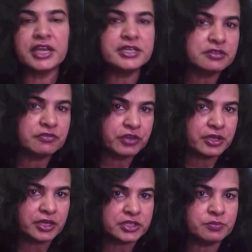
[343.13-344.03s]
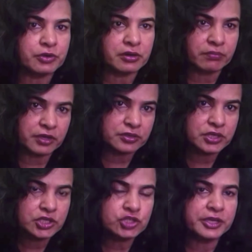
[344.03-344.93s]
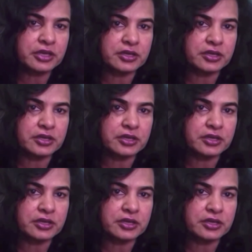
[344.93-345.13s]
scientific experiment to be